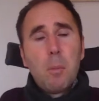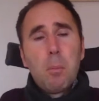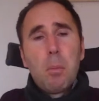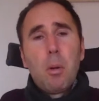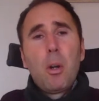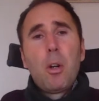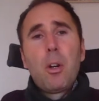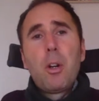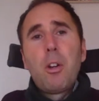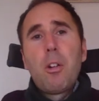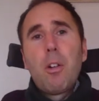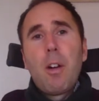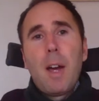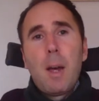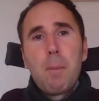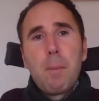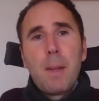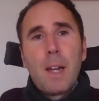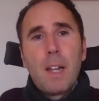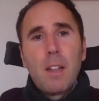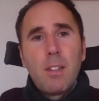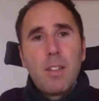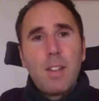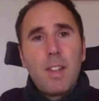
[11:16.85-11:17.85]

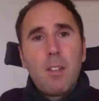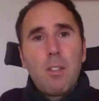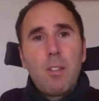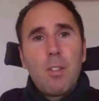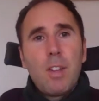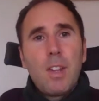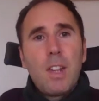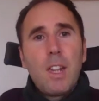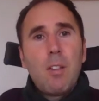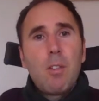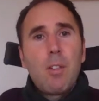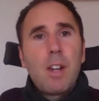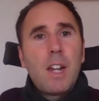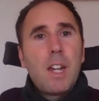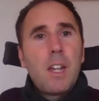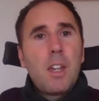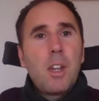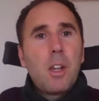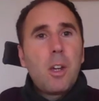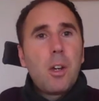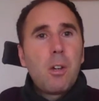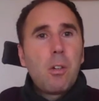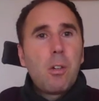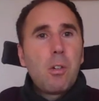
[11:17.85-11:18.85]
program, that TV,
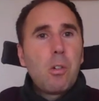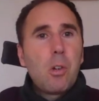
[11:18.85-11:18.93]
radio